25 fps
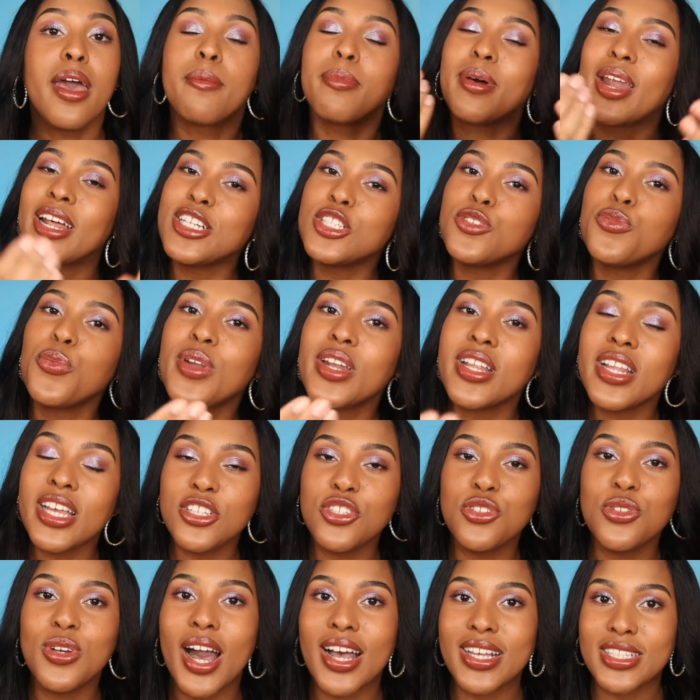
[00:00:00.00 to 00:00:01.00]
But I just wanna
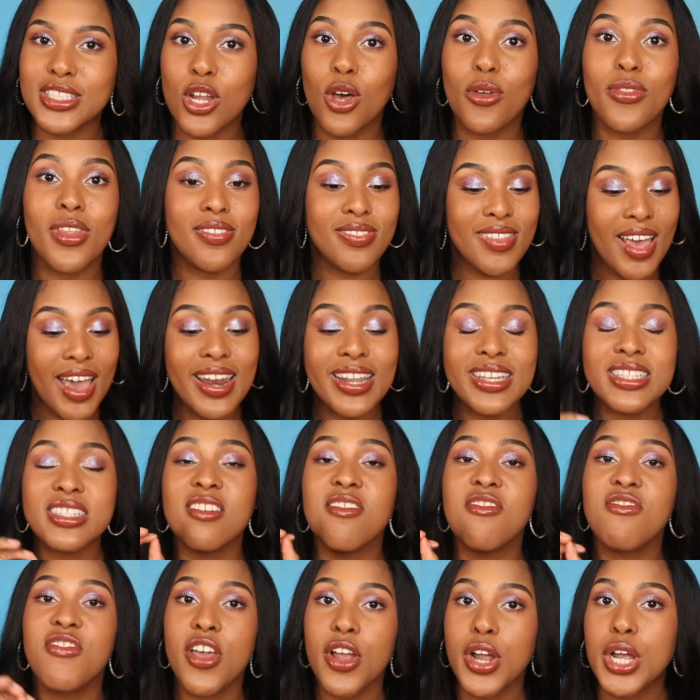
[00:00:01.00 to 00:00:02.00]
let you guys know that that is a
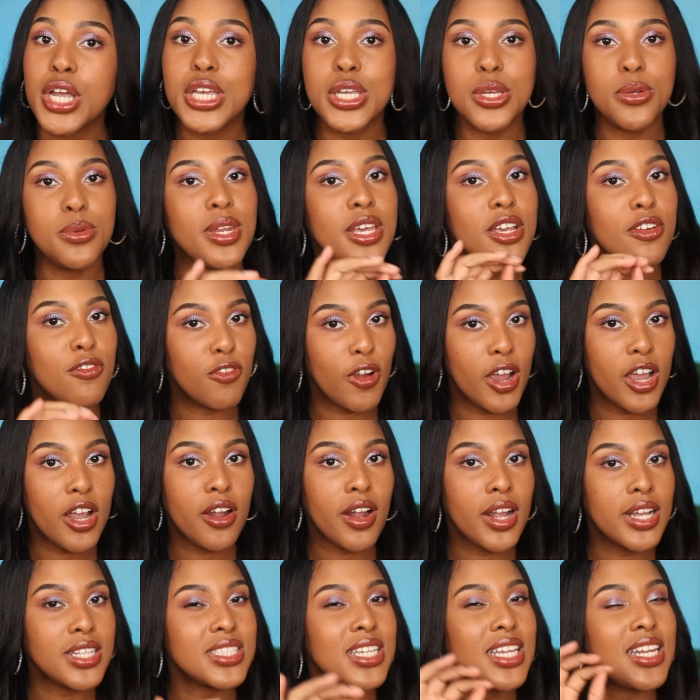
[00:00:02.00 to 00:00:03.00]
very unique
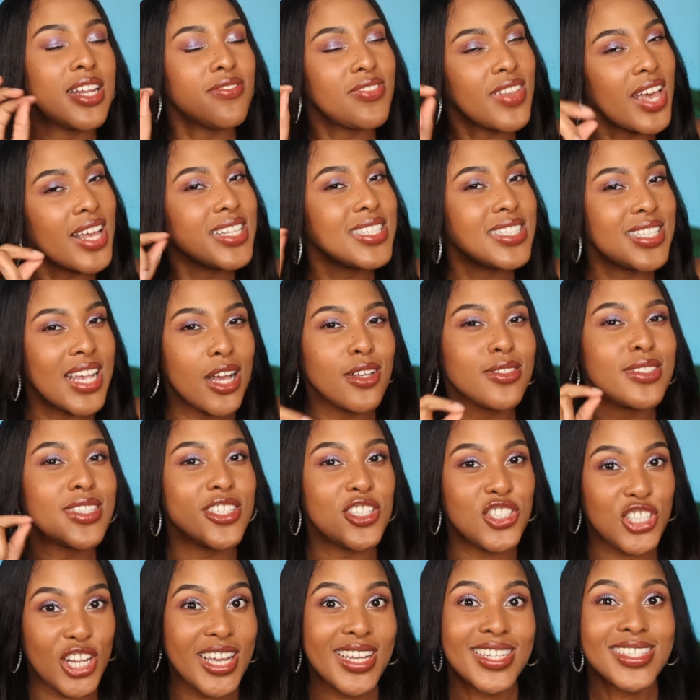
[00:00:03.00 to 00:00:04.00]
fragrance, and if that sounds
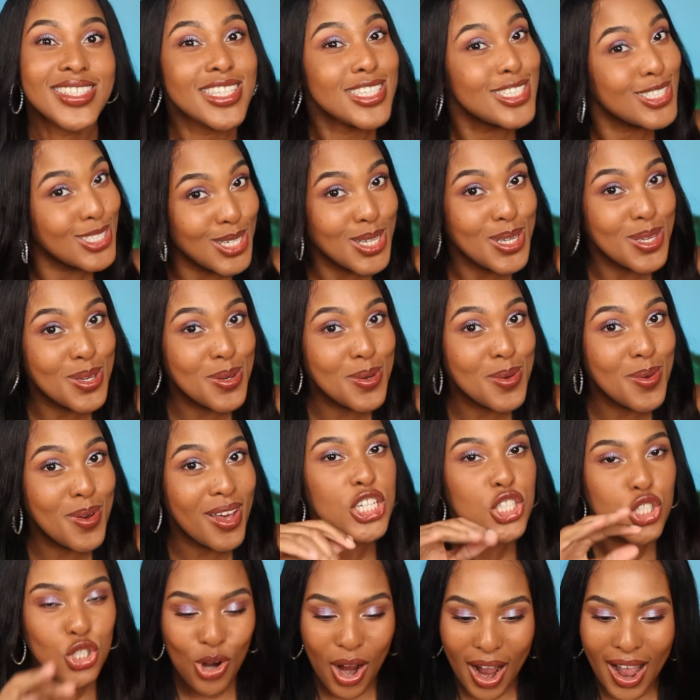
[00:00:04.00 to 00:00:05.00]
enchanting to you,
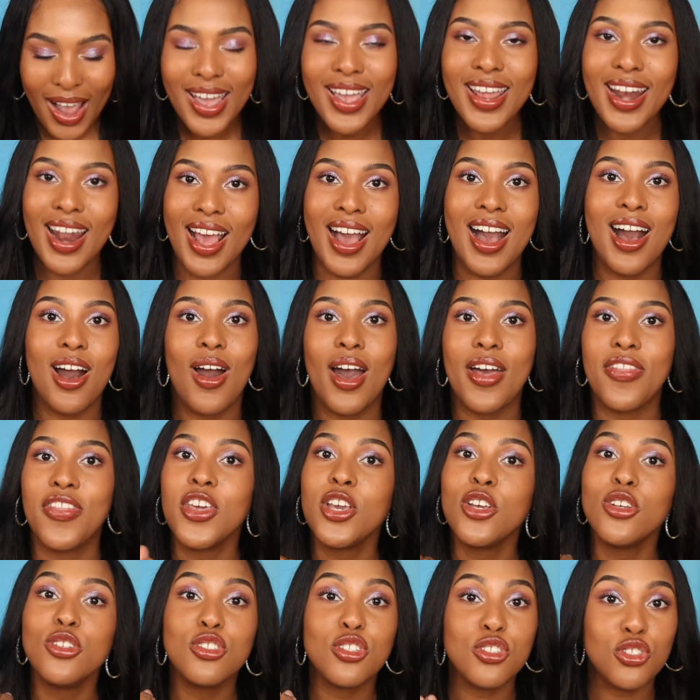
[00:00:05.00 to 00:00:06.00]
try it out. I
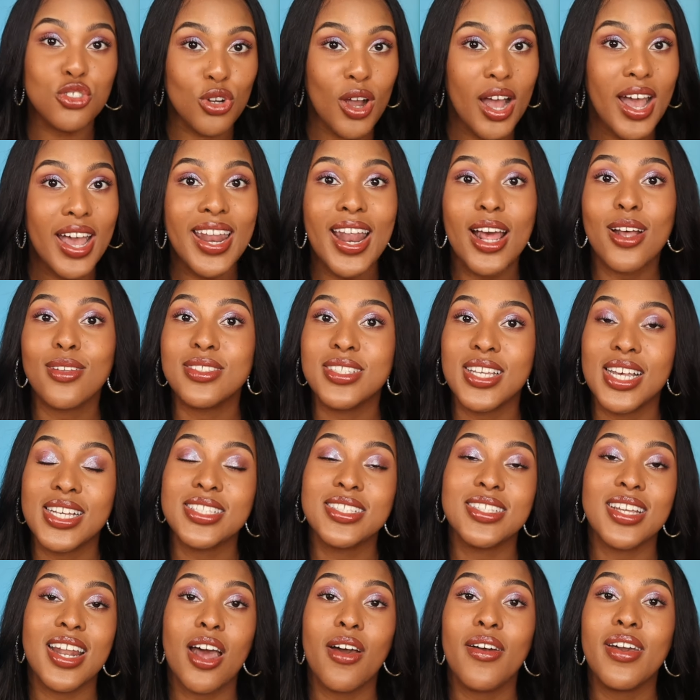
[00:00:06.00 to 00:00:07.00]
think you should try it out,
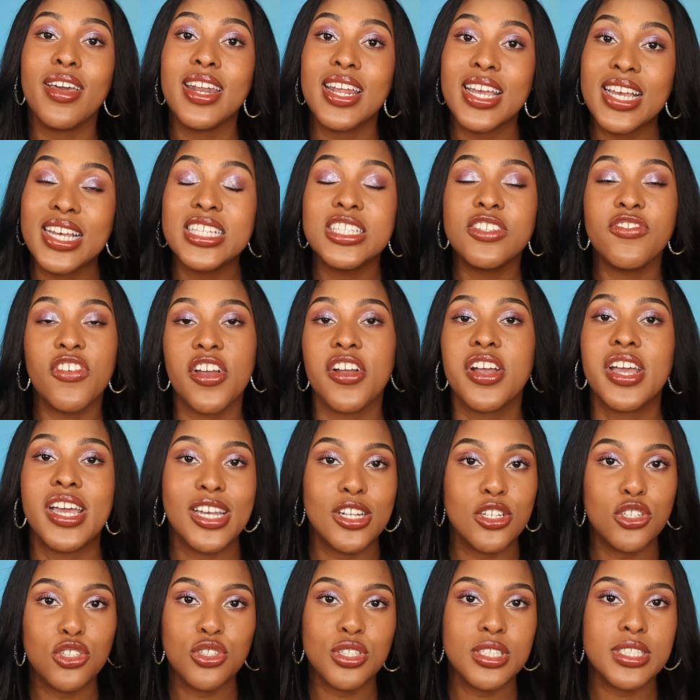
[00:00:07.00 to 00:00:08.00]
test it out. It is very
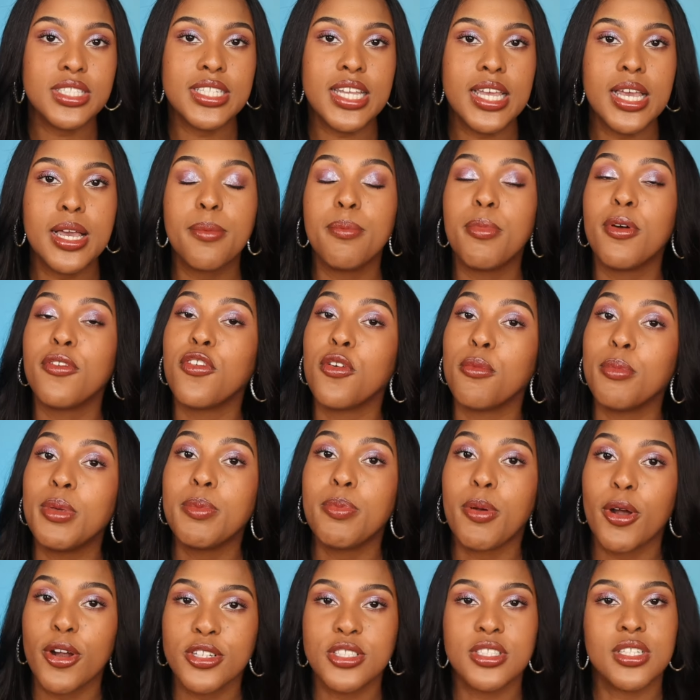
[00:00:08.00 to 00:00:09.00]
interesting, but for me
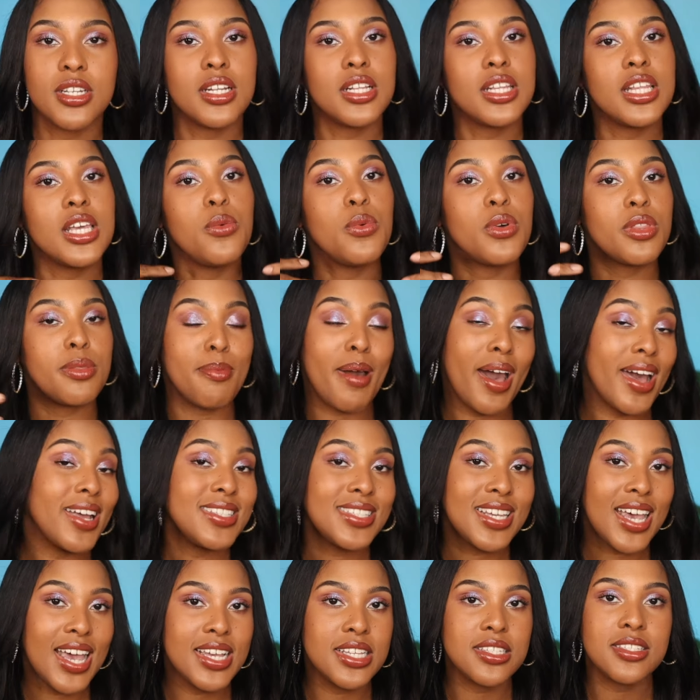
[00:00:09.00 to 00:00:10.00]
personally, with my
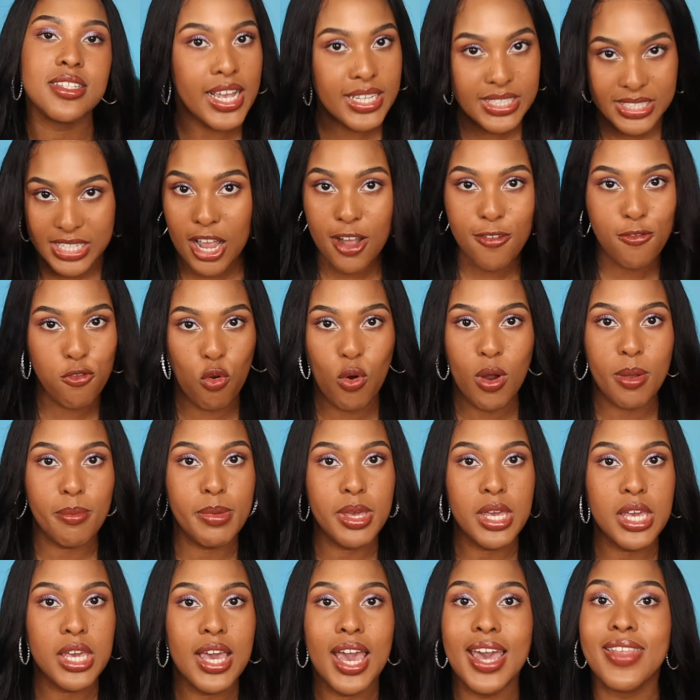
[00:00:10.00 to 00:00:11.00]
taste, it's not for
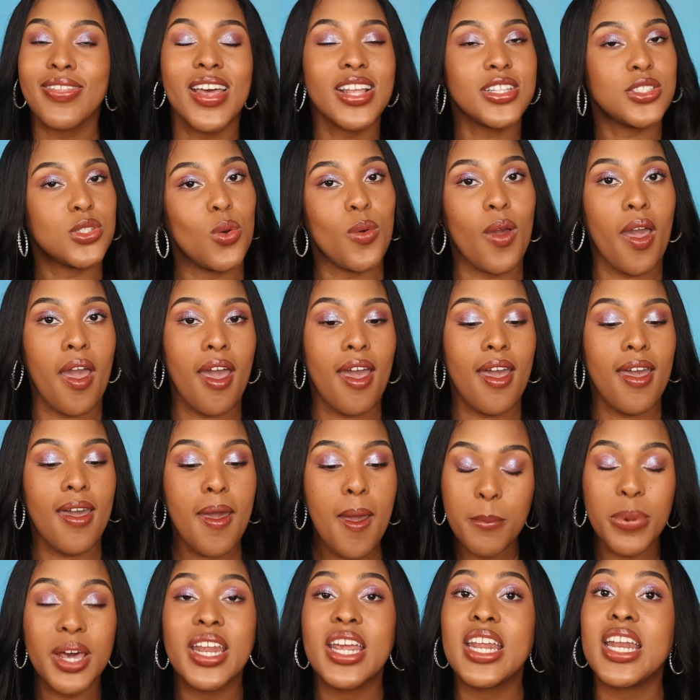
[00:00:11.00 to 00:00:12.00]
me, and that's okay,
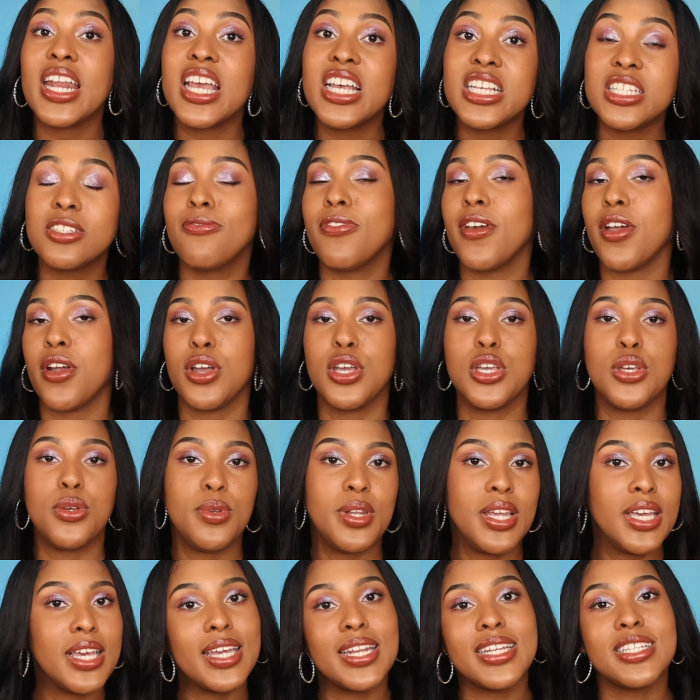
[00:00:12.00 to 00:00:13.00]
but it is very
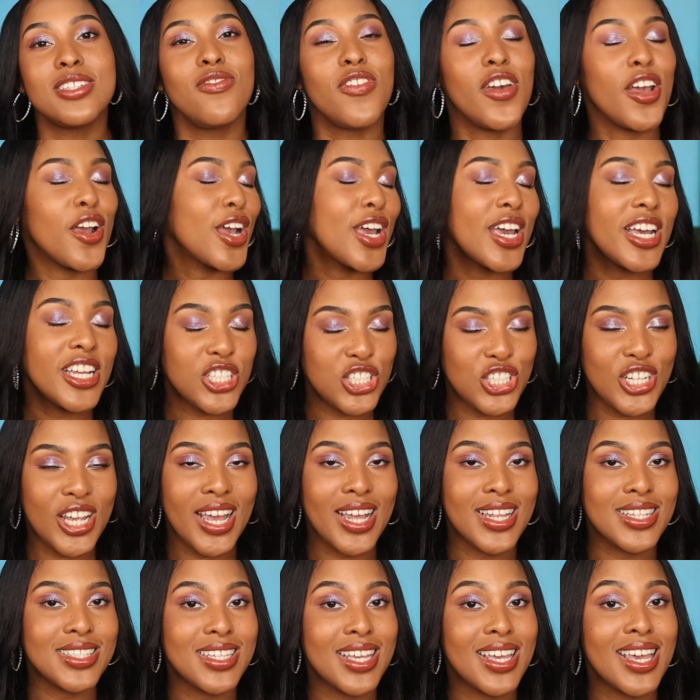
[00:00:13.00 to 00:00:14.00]
unique. It is very
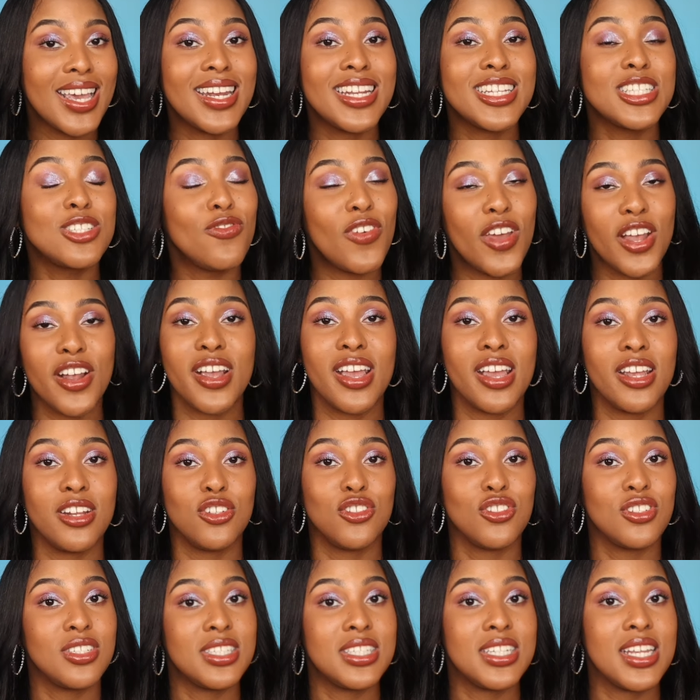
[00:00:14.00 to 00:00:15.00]
enchanting, and it's very
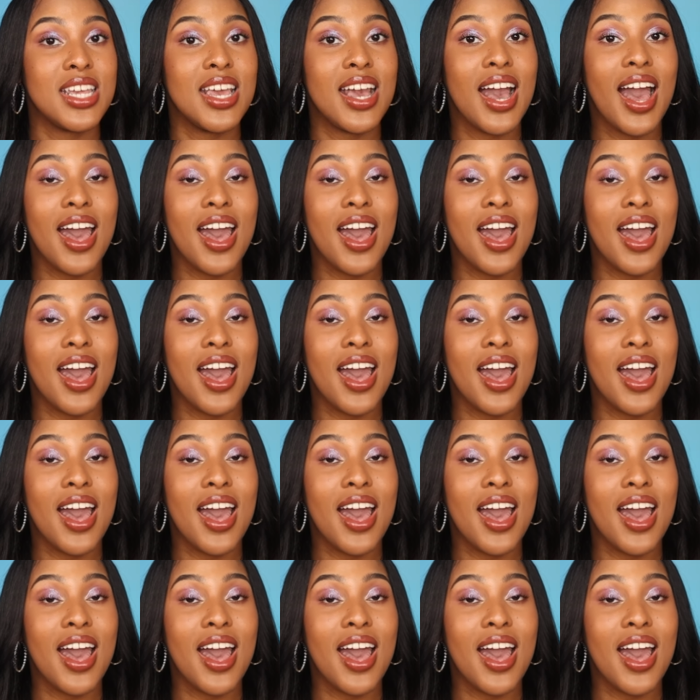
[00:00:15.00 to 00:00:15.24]
interesting.